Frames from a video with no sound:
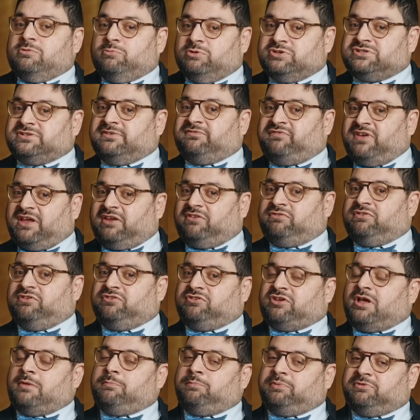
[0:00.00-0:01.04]
which affects these
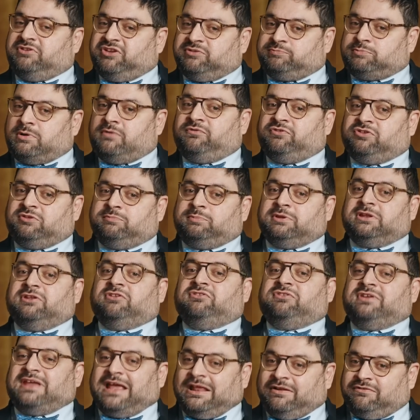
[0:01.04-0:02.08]
companies'
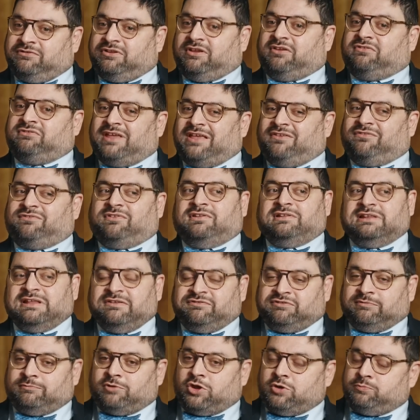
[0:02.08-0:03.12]
profitability and success and leaves
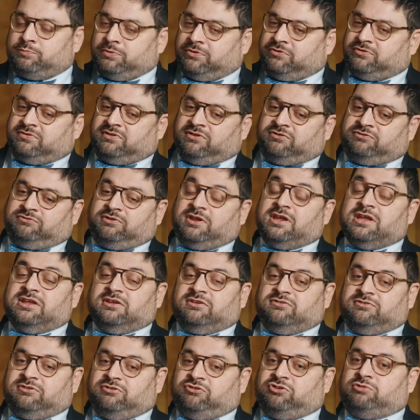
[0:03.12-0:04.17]
them open to this
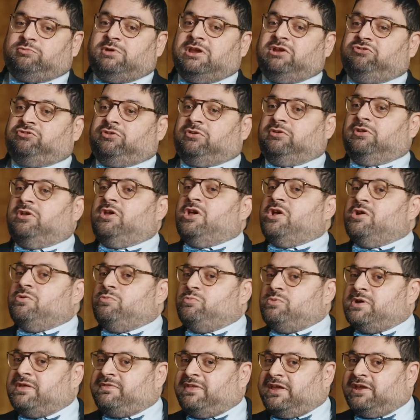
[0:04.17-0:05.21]
situation
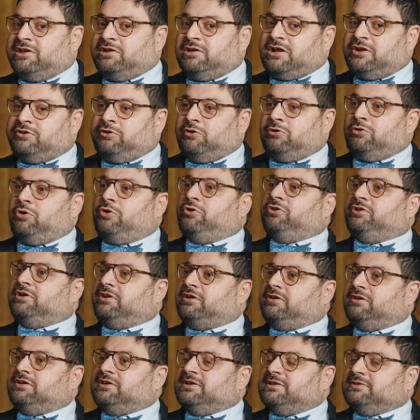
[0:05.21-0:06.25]
where they are no
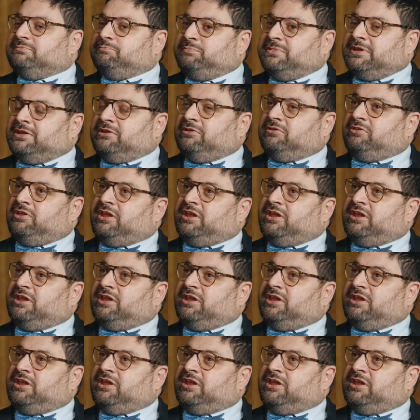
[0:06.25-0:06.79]
longer being